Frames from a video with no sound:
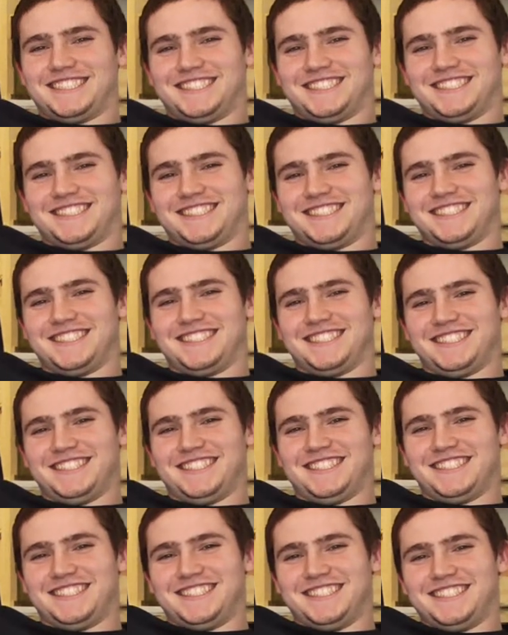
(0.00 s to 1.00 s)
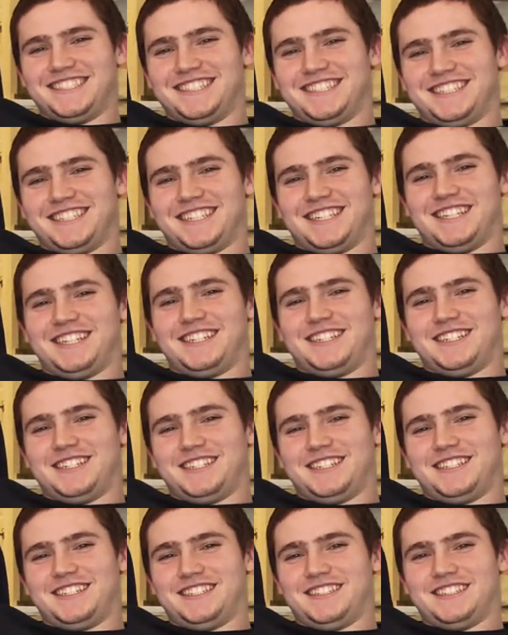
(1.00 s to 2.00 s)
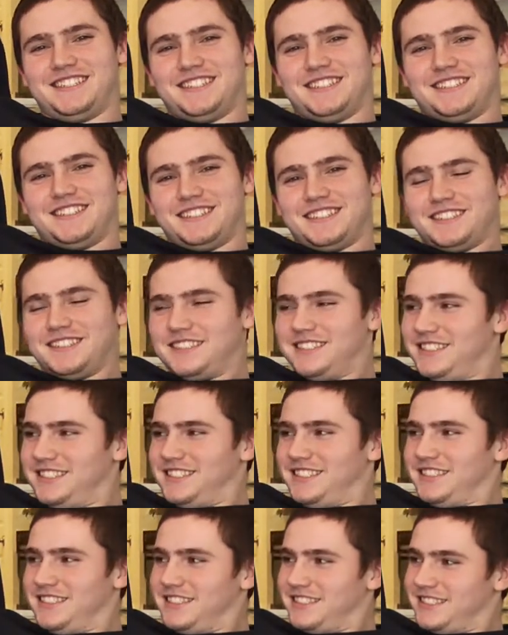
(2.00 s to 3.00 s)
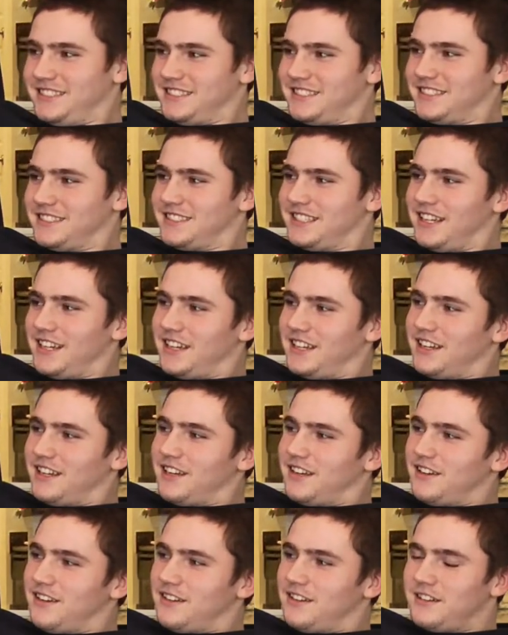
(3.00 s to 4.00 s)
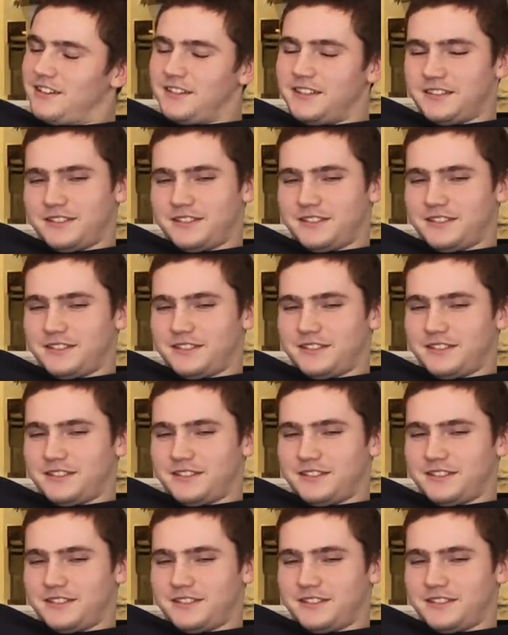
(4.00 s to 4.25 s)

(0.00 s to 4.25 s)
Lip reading: The person shown says nothing.